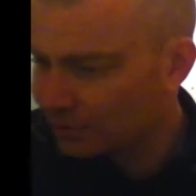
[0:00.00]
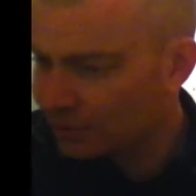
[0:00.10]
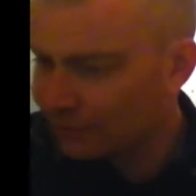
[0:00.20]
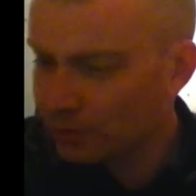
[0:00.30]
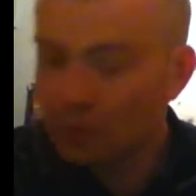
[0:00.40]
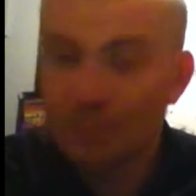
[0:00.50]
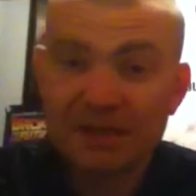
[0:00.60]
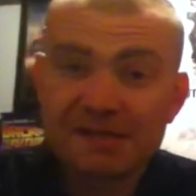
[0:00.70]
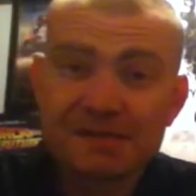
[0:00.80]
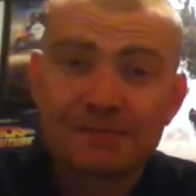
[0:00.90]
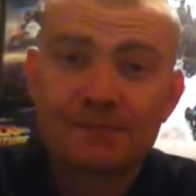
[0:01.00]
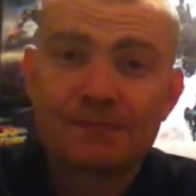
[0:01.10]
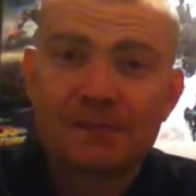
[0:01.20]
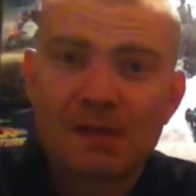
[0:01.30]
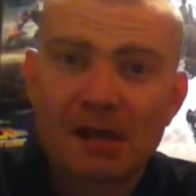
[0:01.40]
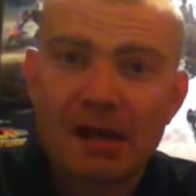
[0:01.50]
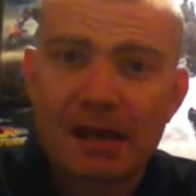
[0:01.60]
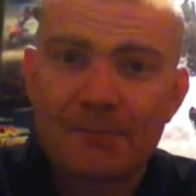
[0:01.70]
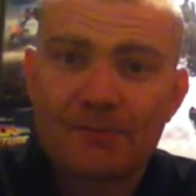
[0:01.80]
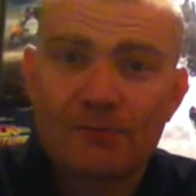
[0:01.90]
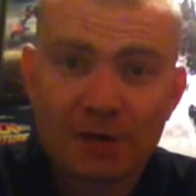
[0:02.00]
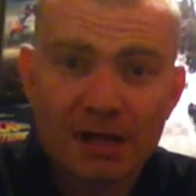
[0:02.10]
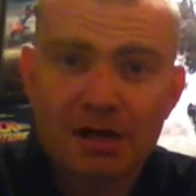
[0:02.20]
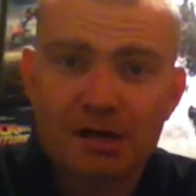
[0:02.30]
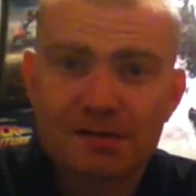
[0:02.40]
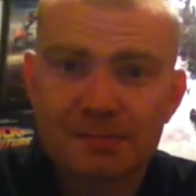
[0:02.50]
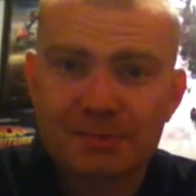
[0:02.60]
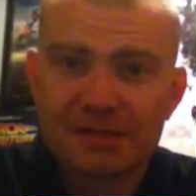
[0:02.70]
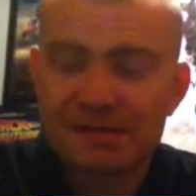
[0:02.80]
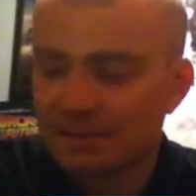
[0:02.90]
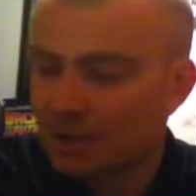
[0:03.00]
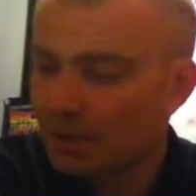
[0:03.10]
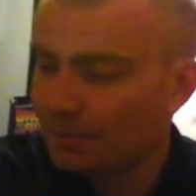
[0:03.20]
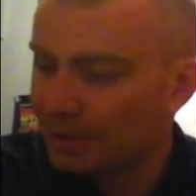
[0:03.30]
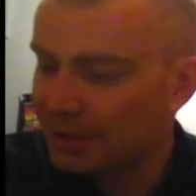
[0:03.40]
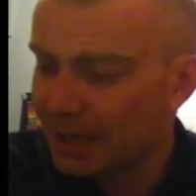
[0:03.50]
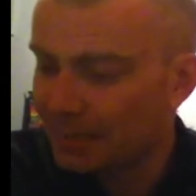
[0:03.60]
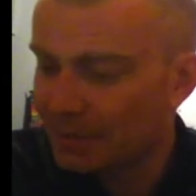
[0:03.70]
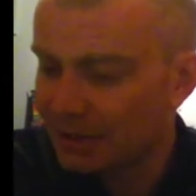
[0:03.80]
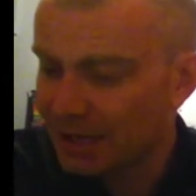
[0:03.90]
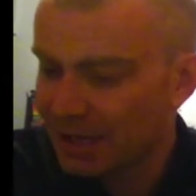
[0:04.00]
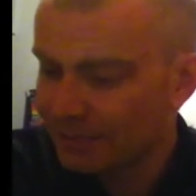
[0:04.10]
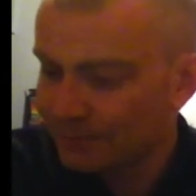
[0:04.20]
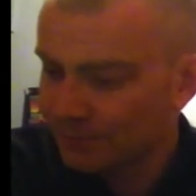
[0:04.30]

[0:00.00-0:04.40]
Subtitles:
few good bits. Really awesome bits. I'm really happy to get it.